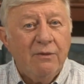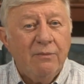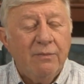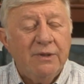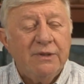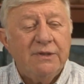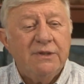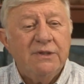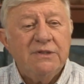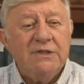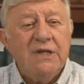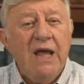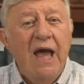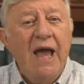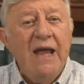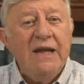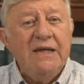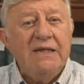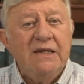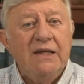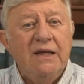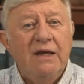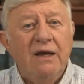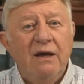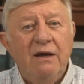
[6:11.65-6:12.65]
but this
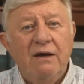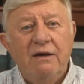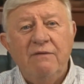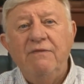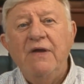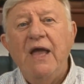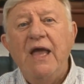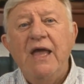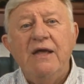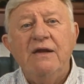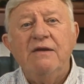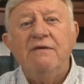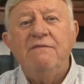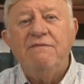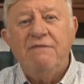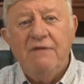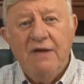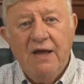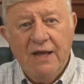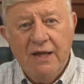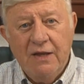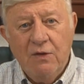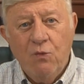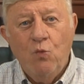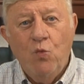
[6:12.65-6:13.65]
idea of
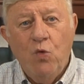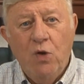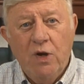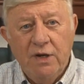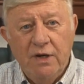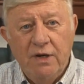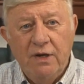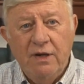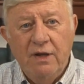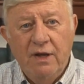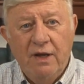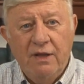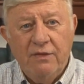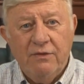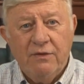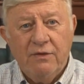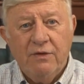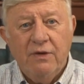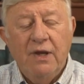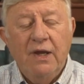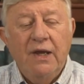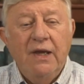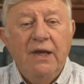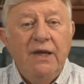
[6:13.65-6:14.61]
edifying one another